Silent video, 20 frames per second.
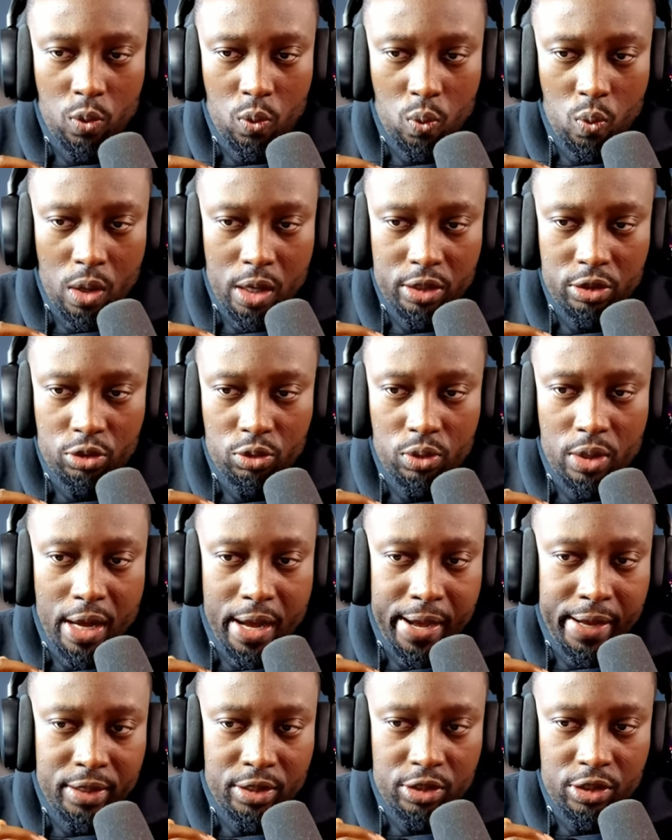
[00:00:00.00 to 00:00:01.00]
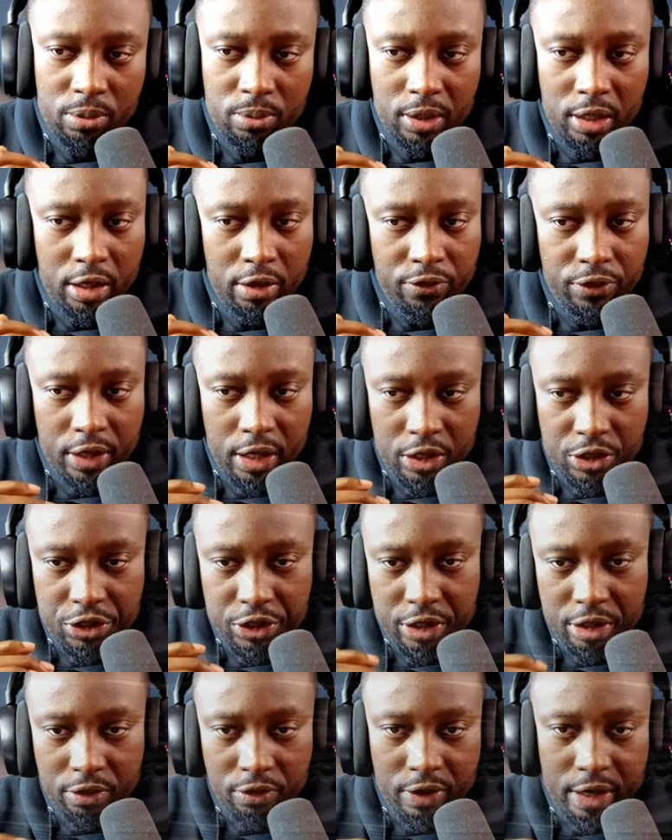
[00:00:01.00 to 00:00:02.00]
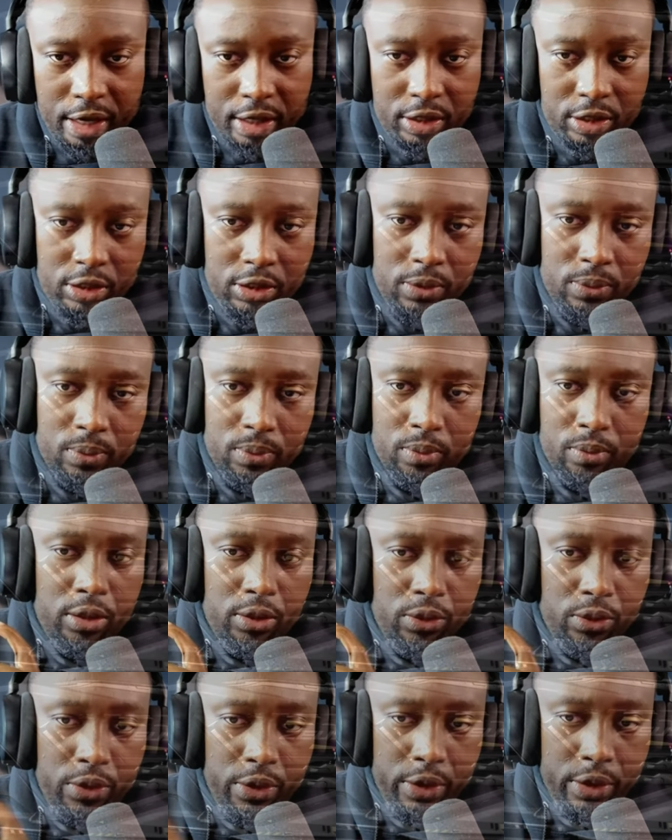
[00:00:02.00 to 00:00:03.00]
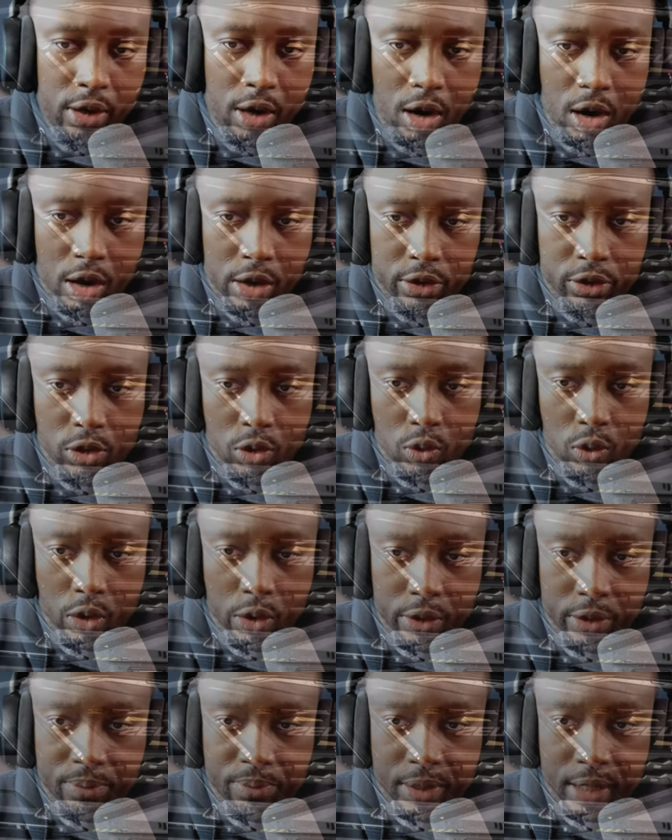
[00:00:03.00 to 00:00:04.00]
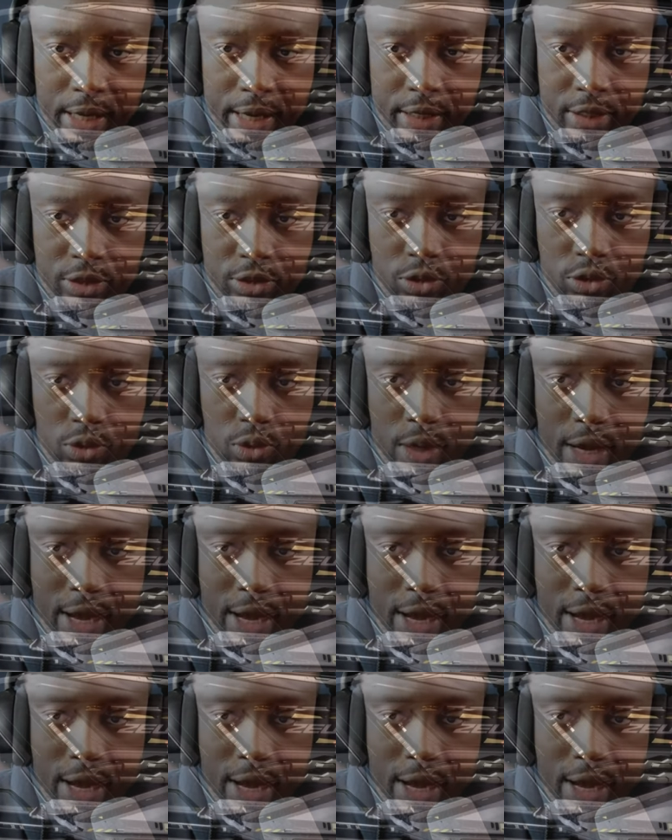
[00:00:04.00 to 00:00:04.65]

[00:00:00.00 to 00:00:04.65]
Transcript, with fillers: want to add some clarification in advance. There are no current plans to